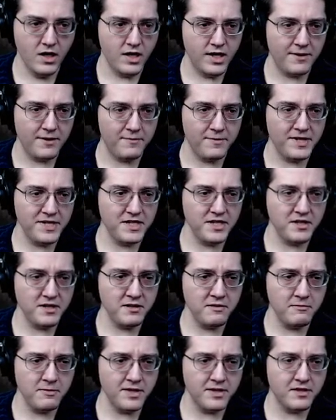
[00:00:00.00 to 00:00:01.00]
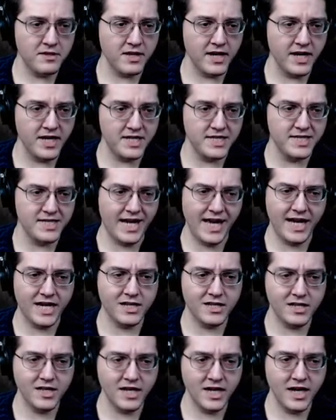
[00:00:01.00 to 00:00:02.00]
Now we deal with
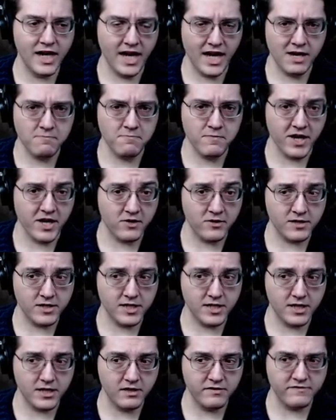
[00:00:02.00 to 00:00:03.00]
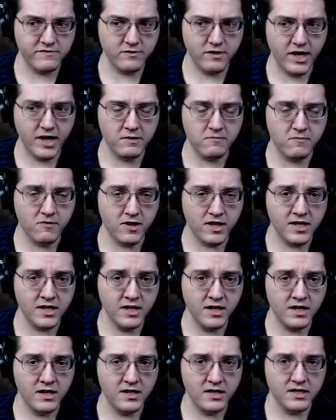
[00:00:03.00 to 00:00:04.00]
exactly a belt of grade 1,
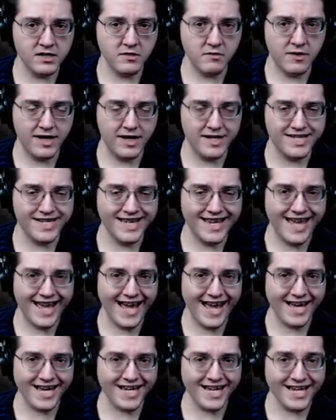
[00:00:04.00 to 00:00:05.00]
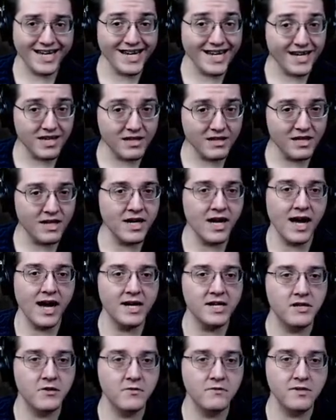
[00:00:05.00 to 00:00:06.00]
so technically I
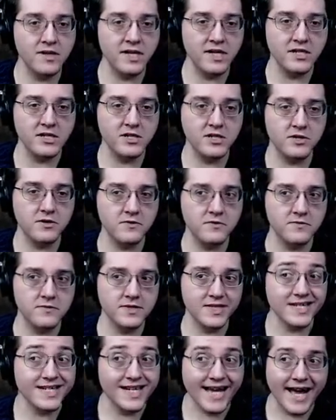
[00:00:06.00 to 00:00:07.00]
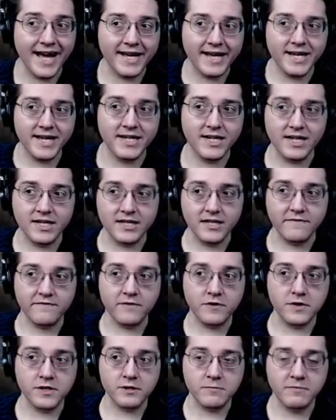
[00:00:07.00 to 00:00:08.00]
don't need to stack it in the
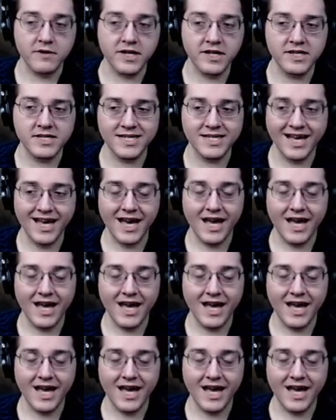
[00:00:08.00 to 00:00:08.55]
first place,